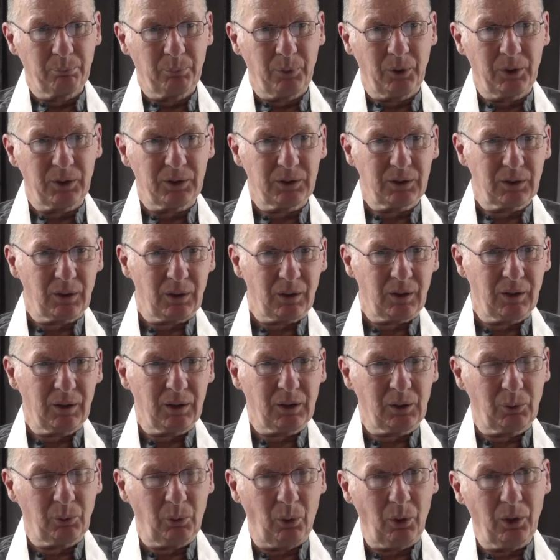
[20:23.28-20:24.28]
but
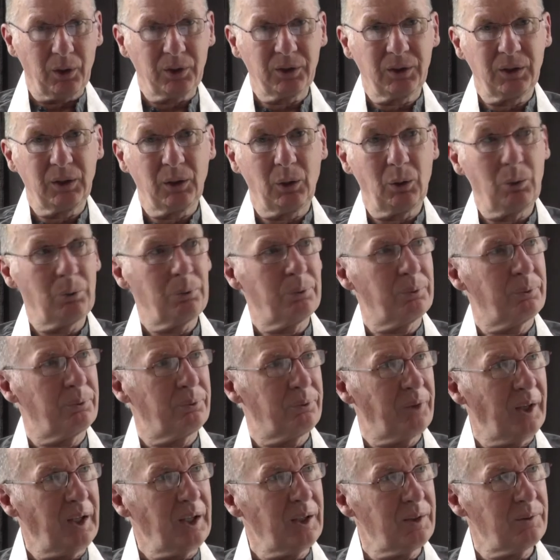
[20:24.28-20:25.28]
the quality of
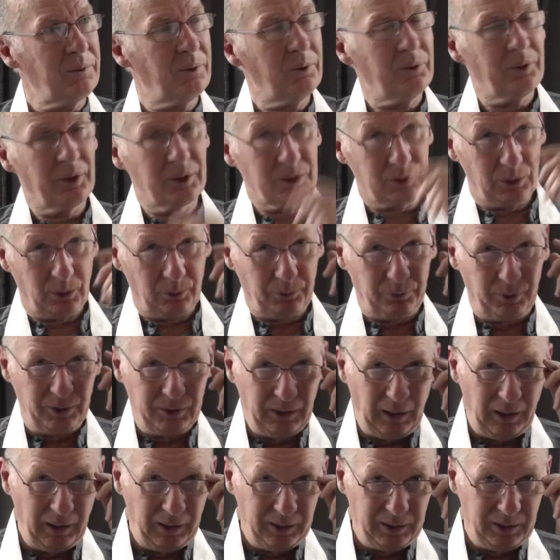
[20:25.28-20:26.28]
faithfulness or
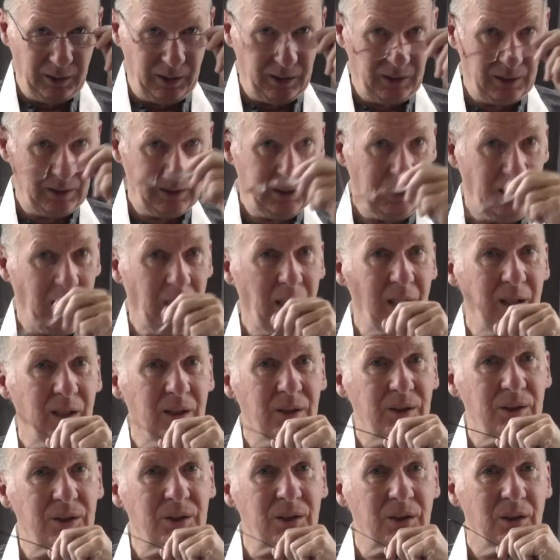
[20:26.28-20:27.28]
fidelity that he
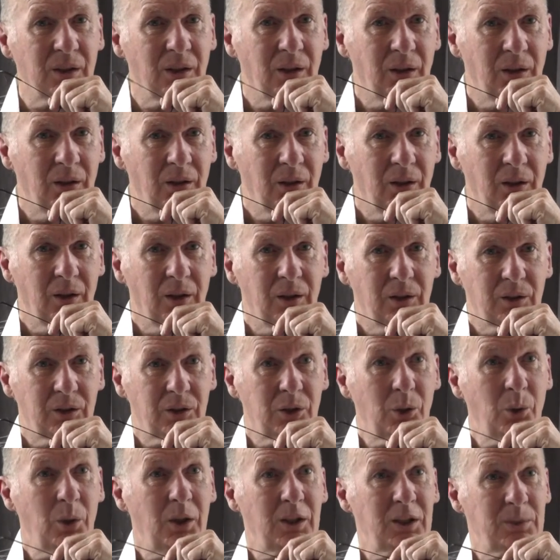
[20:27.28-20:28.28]
has
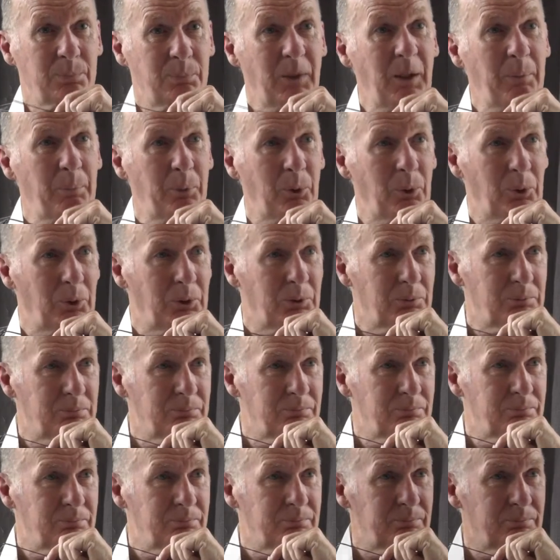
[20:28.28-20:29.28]
to his people.
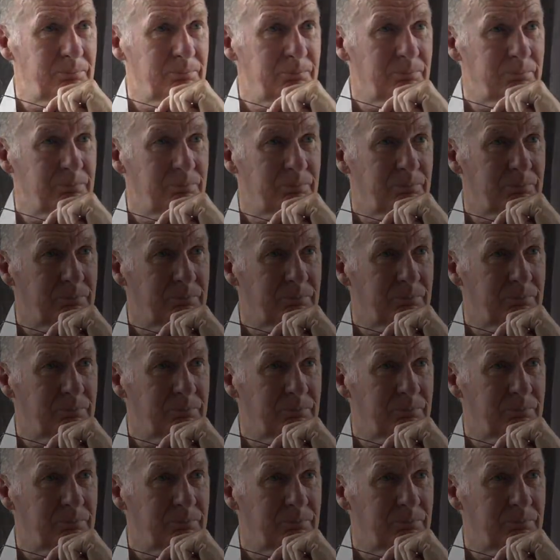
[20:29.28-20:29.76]
There's